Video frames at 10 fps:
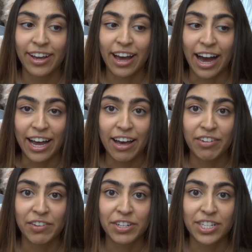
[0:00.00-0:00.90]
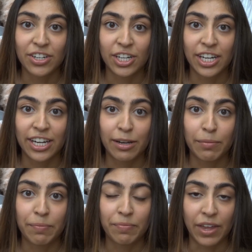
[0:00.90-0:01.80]
I haven't even started
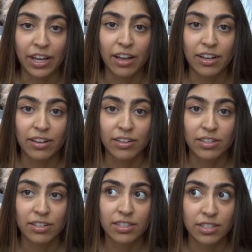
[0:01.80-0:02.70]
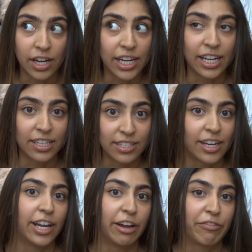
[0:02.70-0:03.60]
like studying
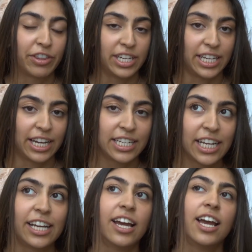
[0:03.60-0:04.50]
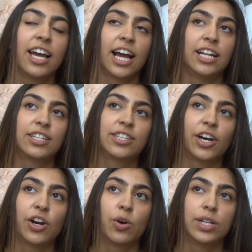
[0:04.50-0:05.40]
for the DAT. And
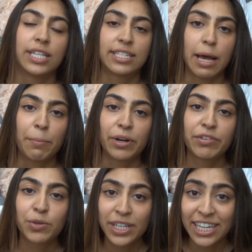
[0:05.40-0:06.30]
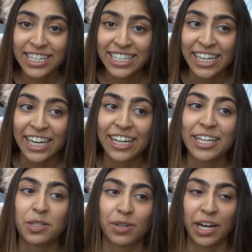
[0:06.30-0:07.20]
so December of 2019
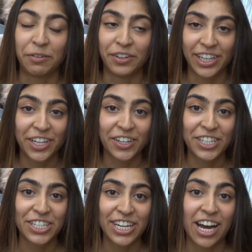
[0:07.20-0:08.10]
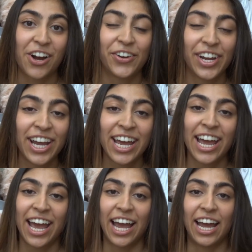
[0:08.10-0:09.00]
is when I really crunched down
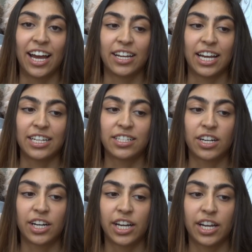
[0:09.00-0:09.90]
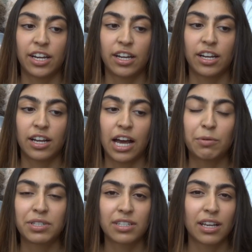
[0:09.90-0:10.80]
and I
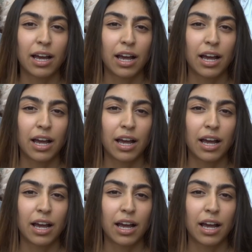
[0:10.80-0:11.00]
was